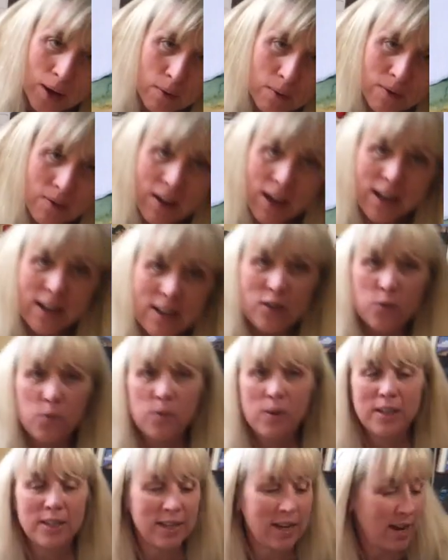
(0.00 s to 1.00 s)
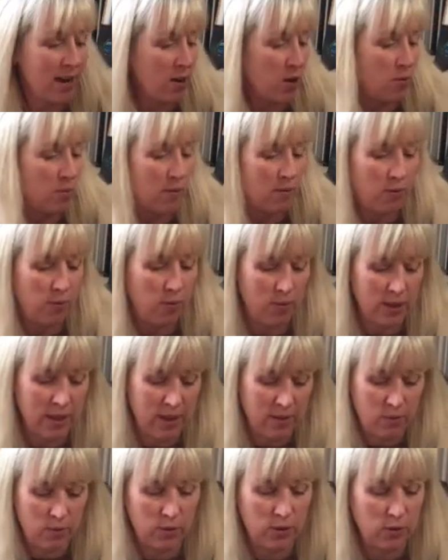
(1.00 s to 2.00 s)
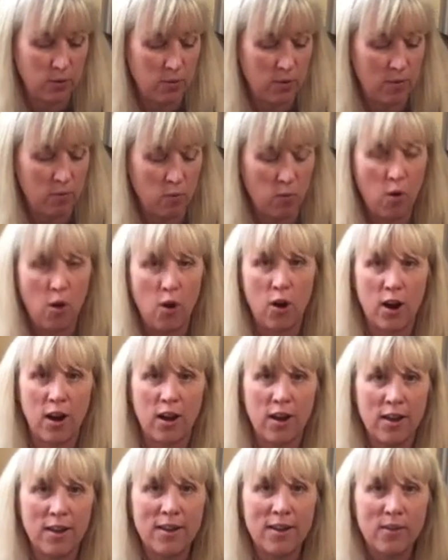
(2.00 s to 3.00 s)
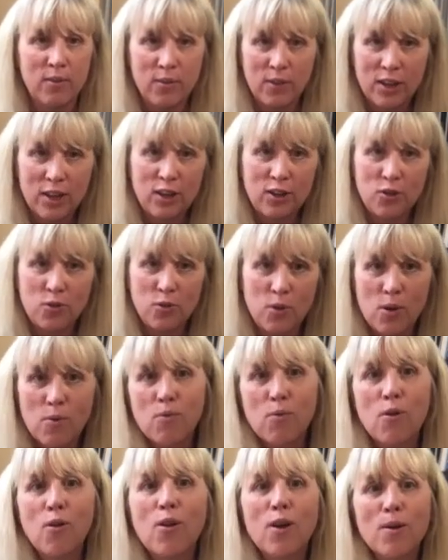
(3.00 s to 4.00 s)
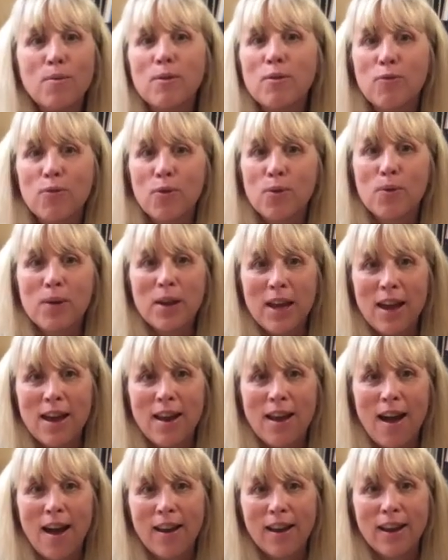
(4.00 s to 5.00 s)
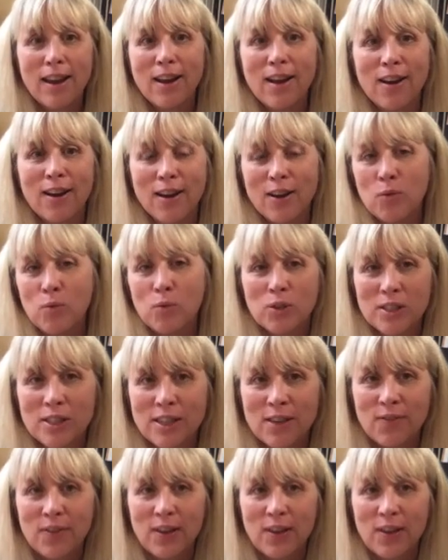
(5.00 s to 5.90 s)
we've got to do one dino before we leave. We'll do one roar. Gonna do our roar before we head out of here, and we'll see if I